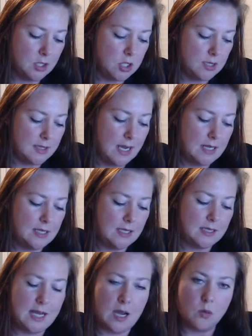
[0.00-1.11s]
she's gazing
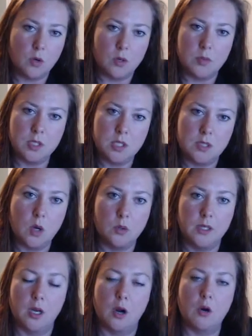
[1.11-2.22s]
downward, but she's
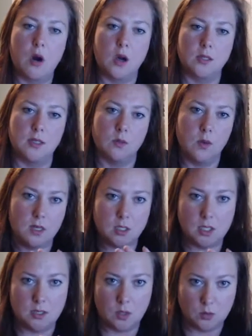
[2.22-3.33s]
holding a cross, and the way that
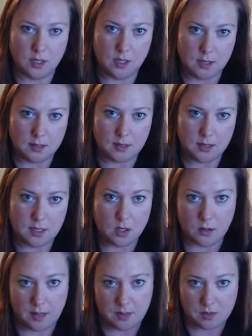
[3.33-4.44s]
she's holding it is in
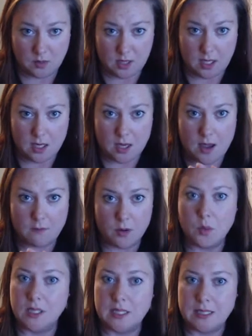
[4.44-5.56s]
her lap so that
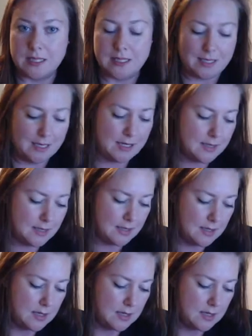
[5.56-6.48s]
everyone can see it.